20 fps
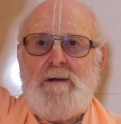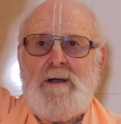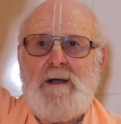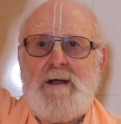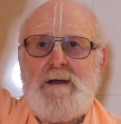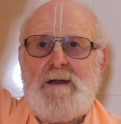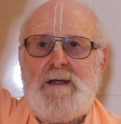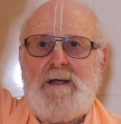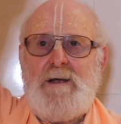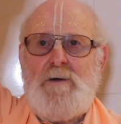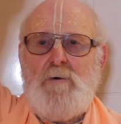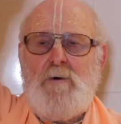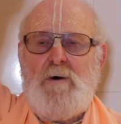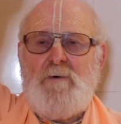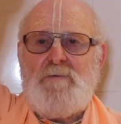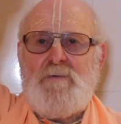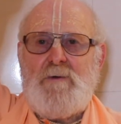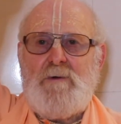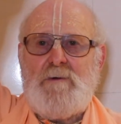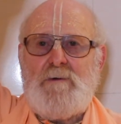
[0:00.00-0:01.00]
and he
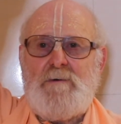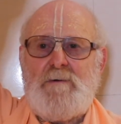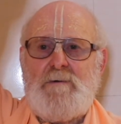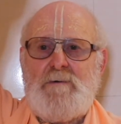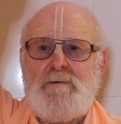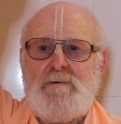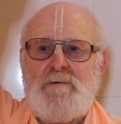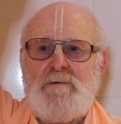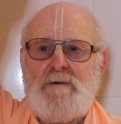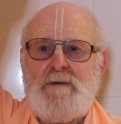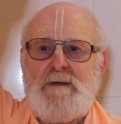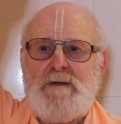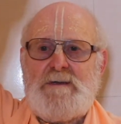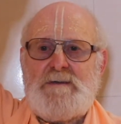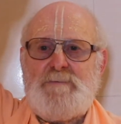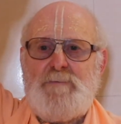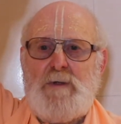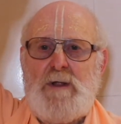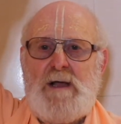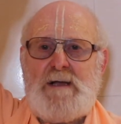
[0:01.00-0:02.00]
offered
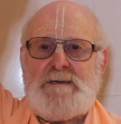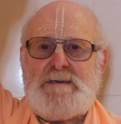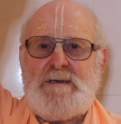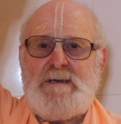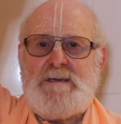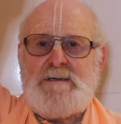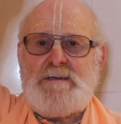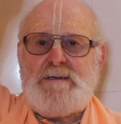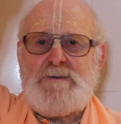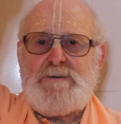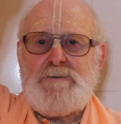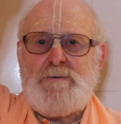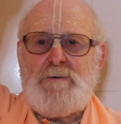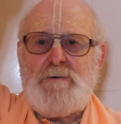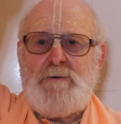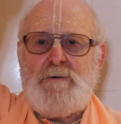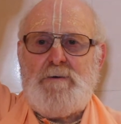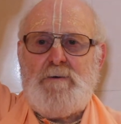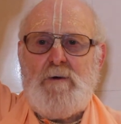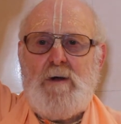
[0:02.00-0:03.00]
his blessing to
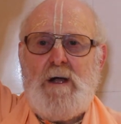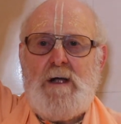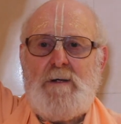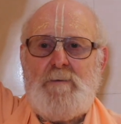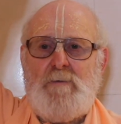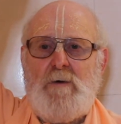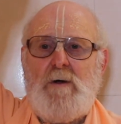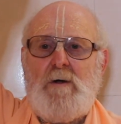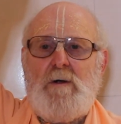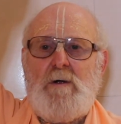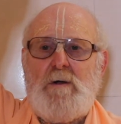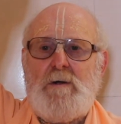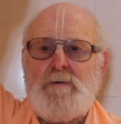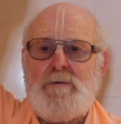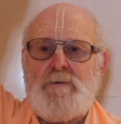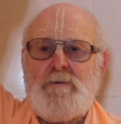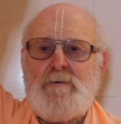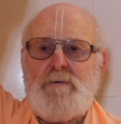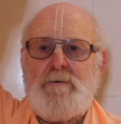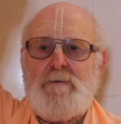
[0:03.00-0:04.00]
Srila Narayana
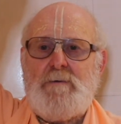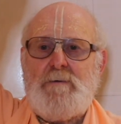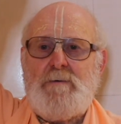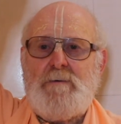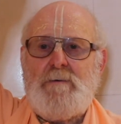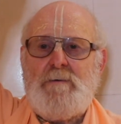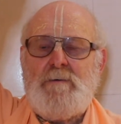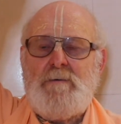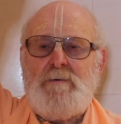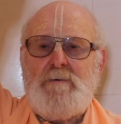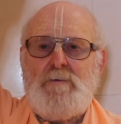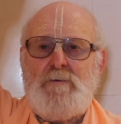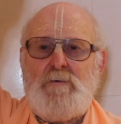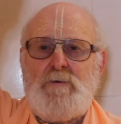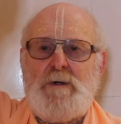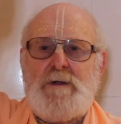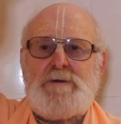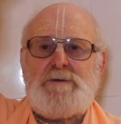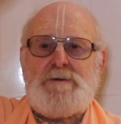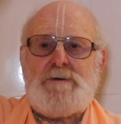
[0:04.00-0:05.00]
Maharaj,
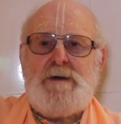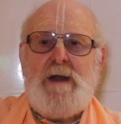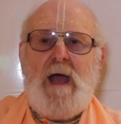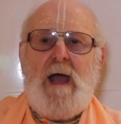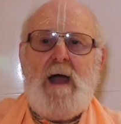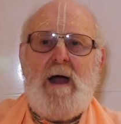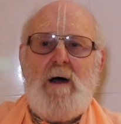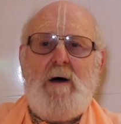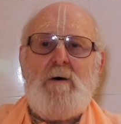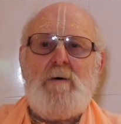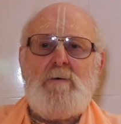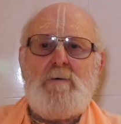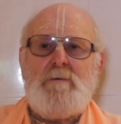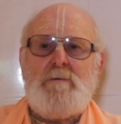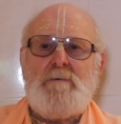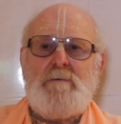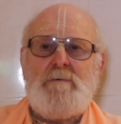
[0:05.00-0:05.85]
which now